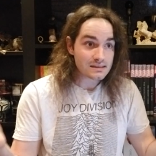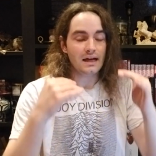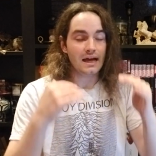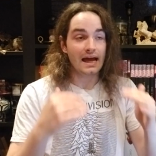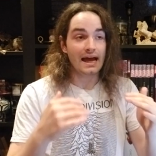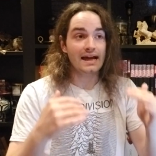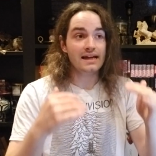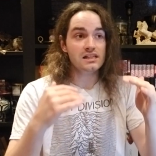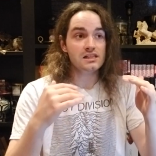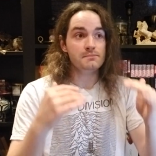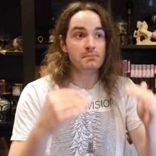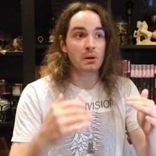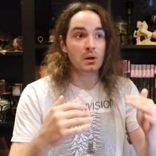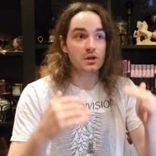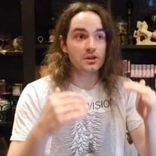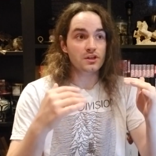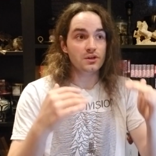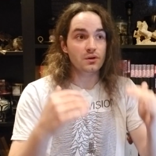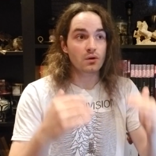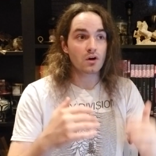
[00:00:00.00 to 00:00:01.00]
As per
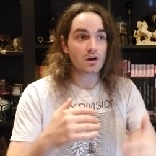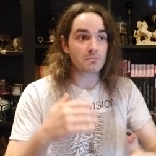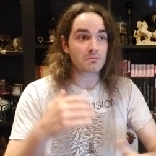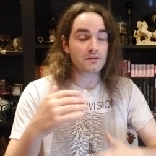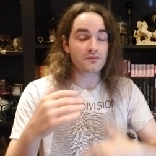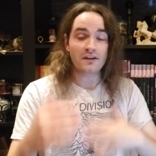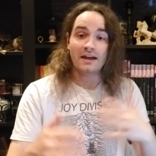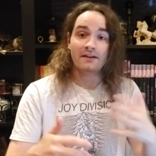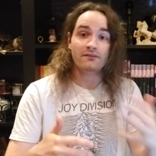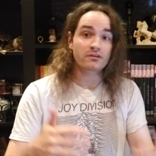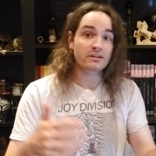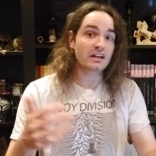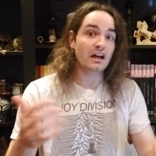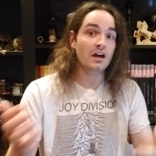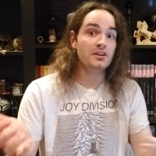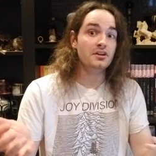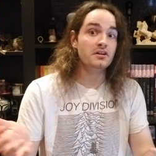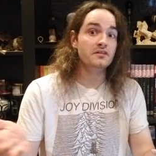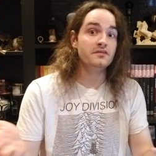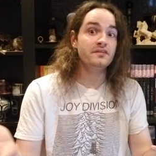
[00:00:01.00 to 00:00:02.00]
the norm with every
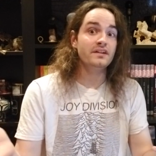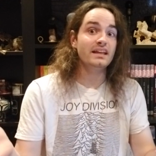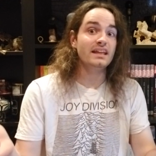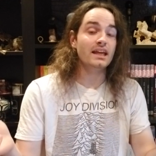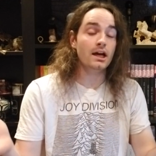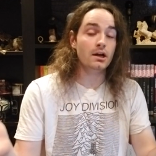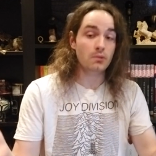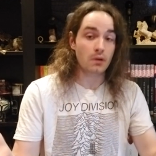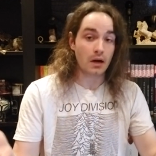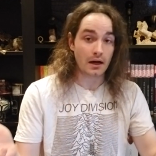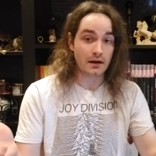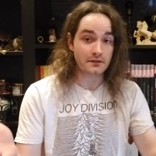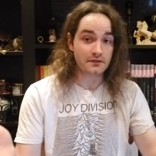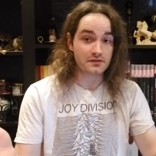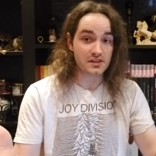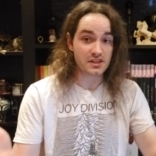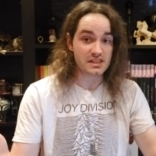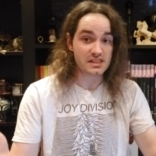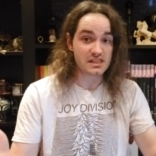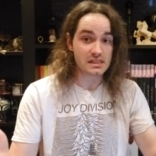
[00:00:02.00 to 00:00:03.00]
other video of
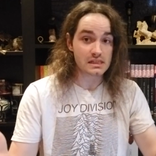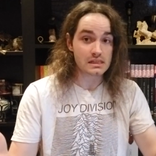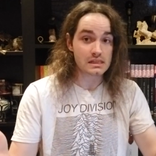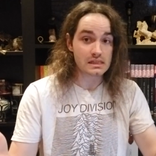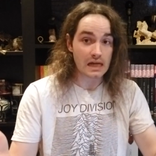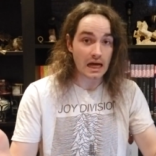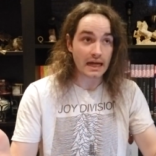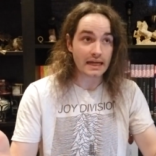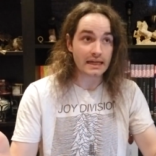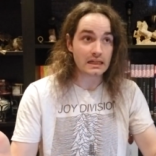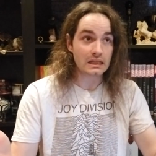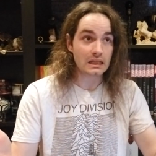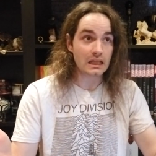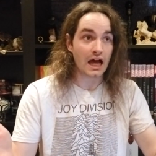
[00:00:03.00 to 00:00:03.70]
this style,